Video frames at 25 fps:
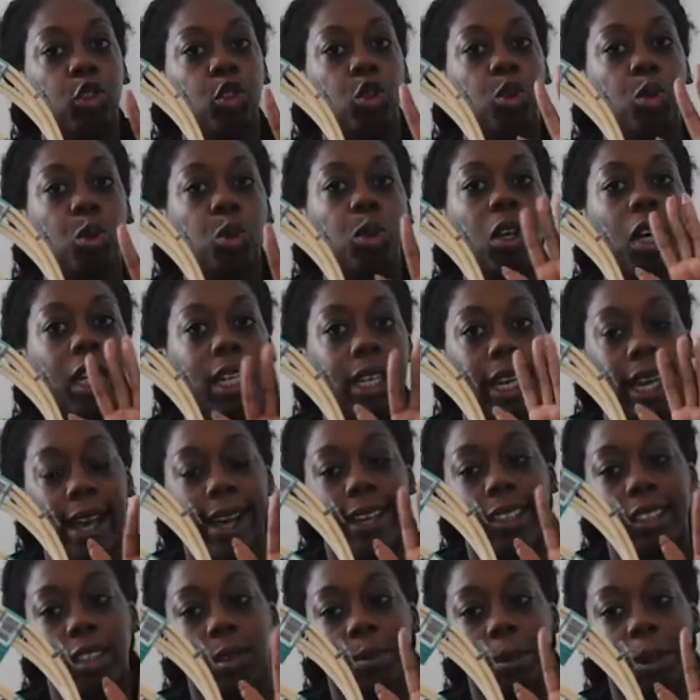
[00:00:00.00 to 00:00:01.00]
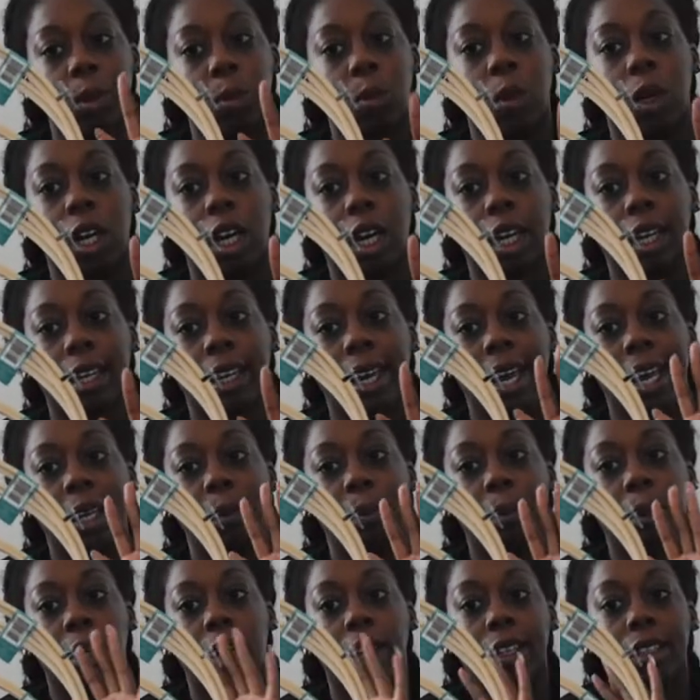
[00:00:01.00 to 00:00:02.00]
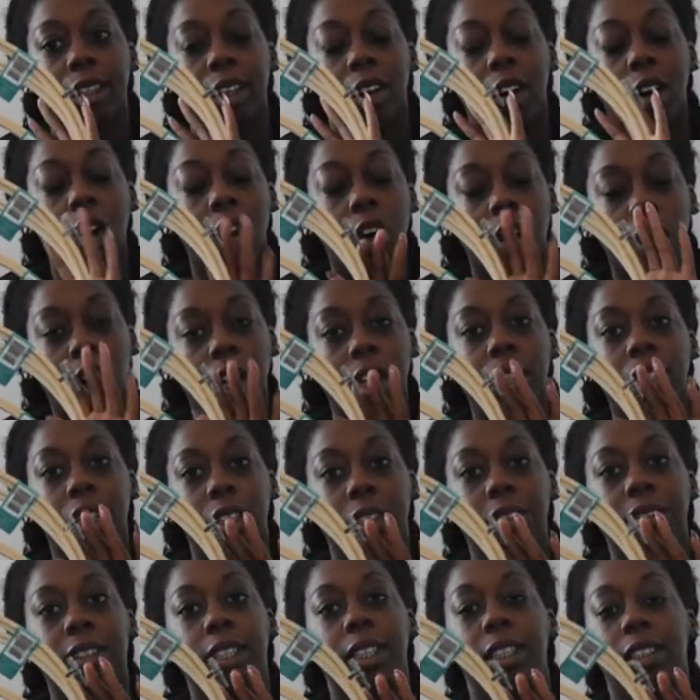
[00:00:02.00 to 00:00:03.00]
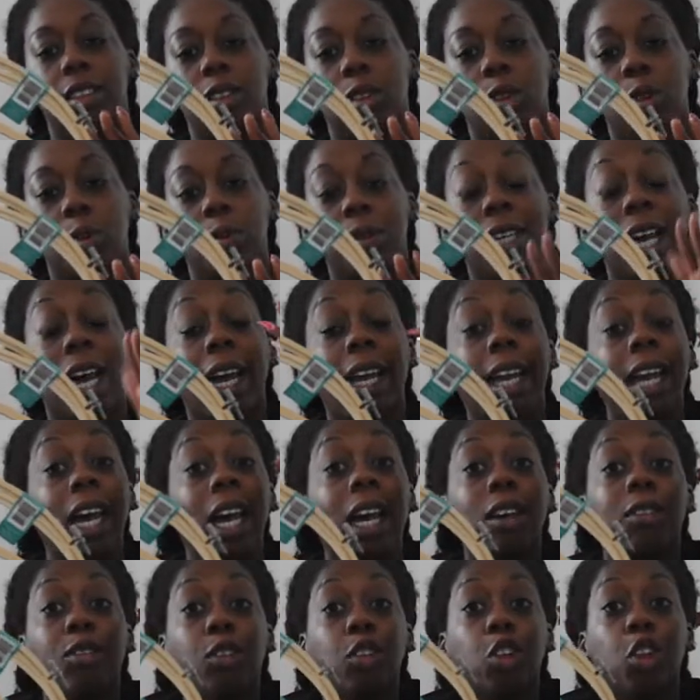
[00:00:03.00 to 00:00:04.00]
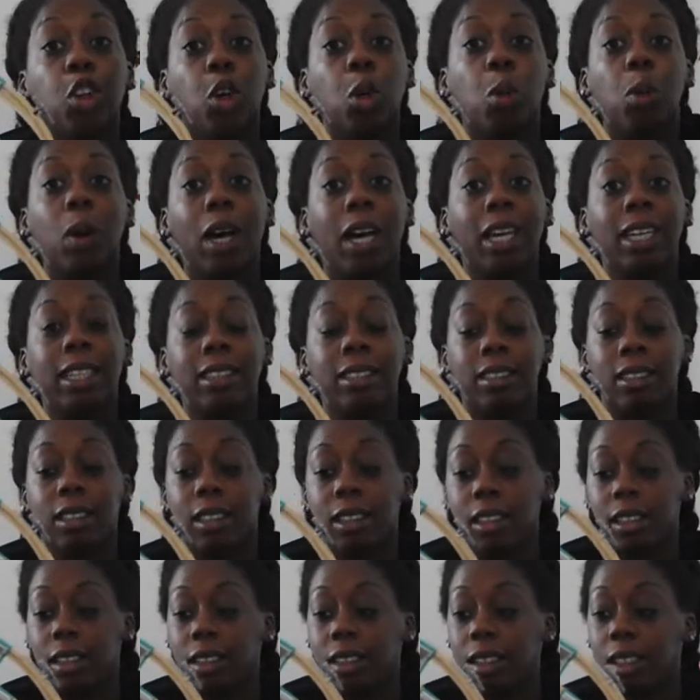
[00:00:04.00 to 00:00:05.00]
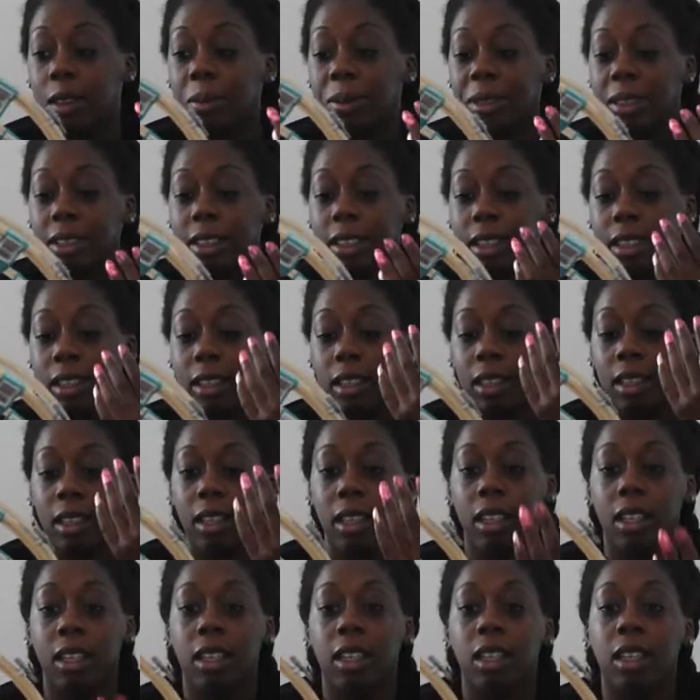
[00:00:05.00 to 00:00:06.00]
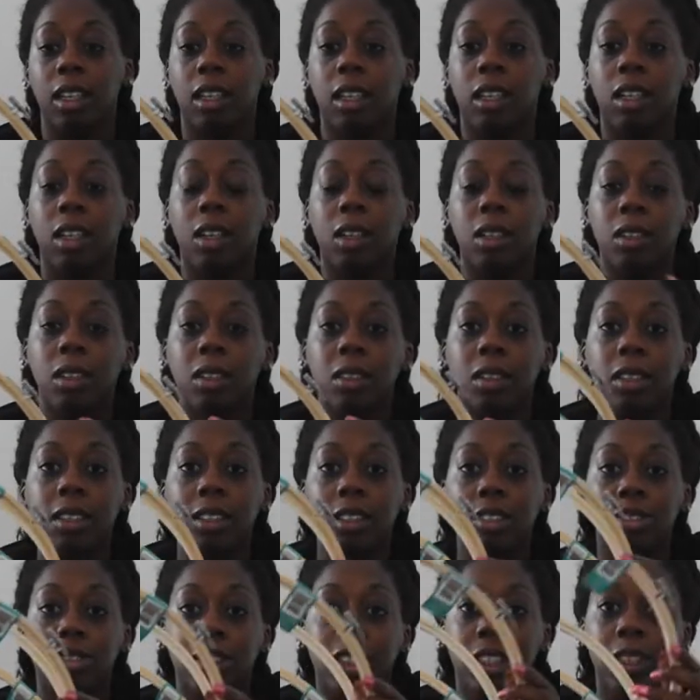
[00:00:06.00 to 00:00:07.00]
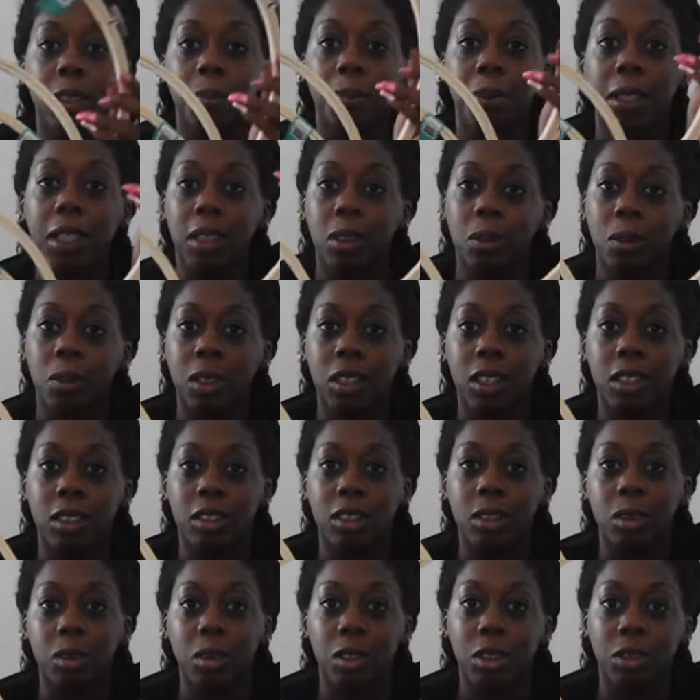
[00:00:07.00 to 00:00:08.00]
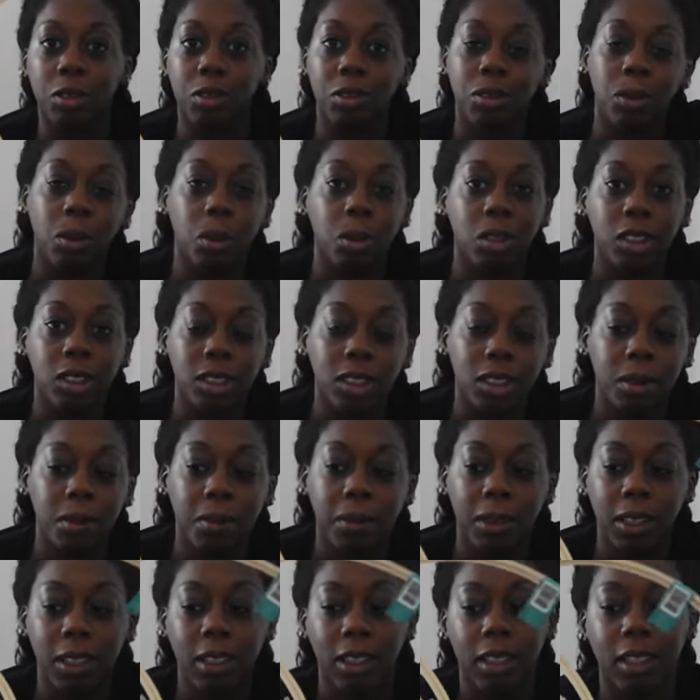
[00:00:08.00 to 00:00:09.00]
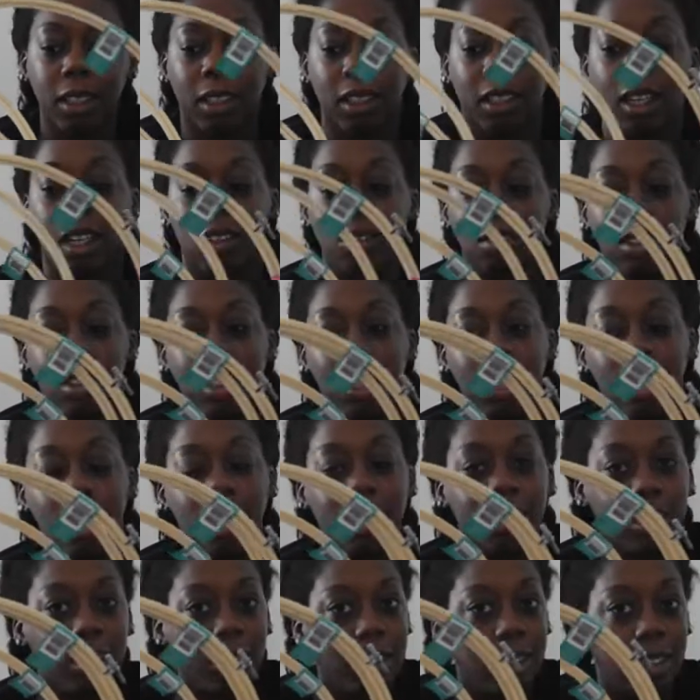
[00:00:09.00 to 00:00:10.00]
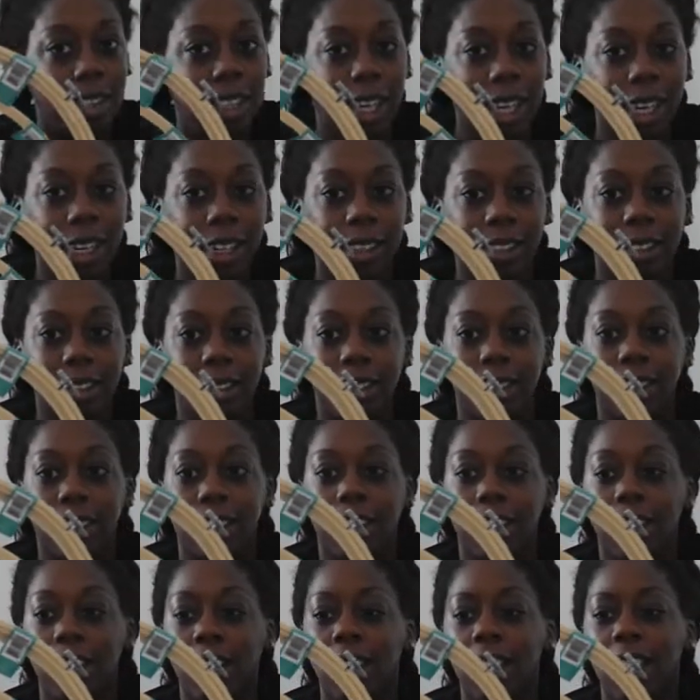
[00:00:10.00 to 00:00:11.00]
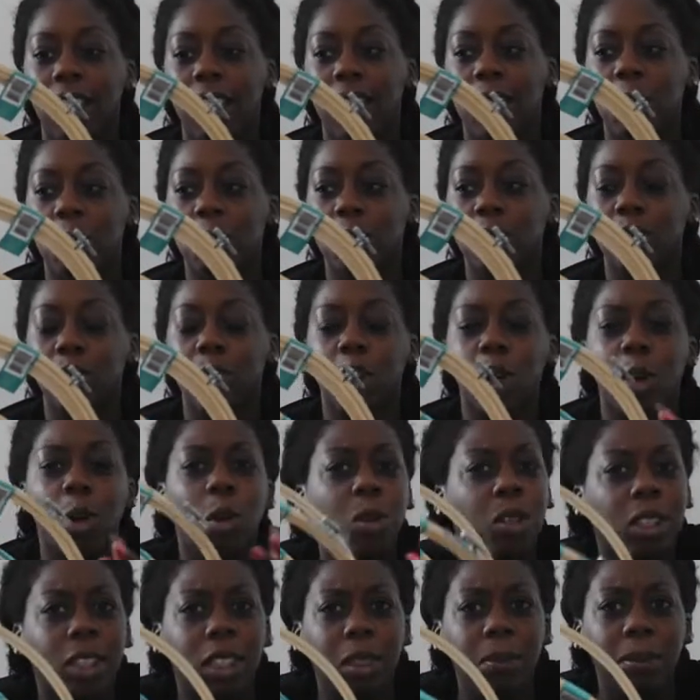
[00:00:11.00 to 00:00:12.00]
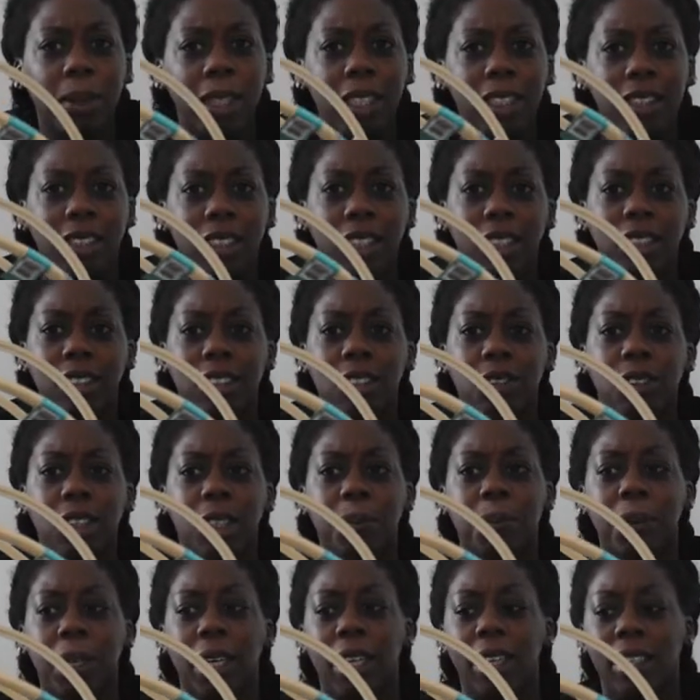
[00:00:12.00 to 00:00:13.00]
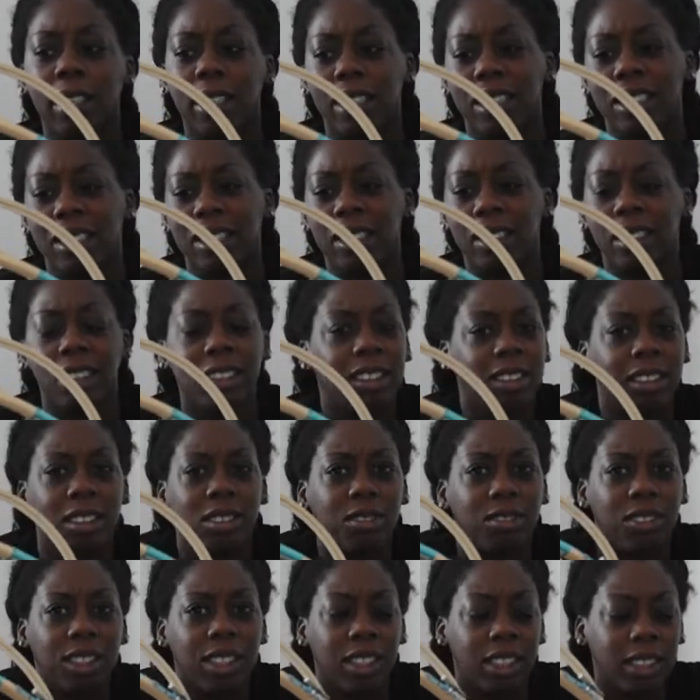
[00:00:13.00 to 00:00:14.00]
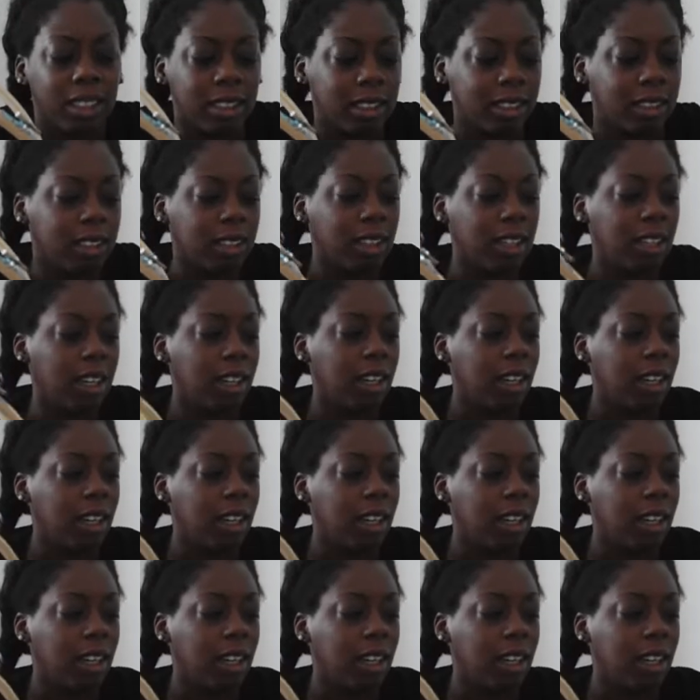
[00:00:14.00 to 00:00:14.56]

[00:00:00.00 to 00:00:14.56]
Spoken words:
Do not ask me why I bought all of these hoops. I have no idea. It was like, oh, this really big one is only $4 something and everything else is less. And it would totally make sense if I buy like 6 of these.